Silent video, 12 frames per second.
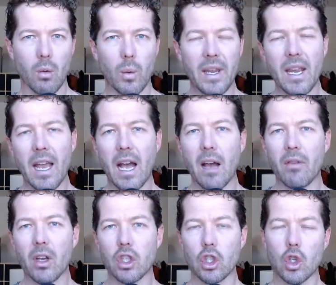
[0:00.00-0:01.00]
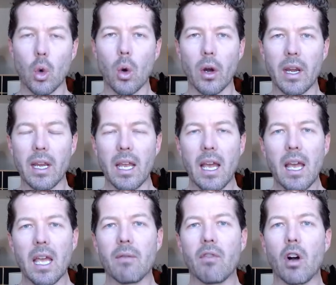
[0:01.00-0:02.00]
we have a story
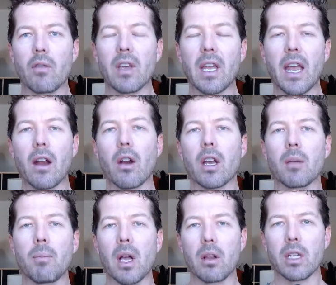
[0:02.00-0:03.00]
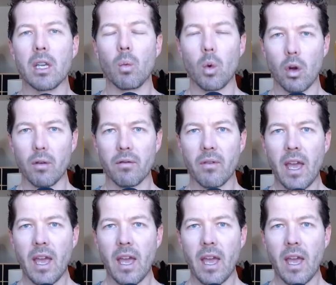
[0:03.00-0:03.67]
involving Eric and Melanie Wolf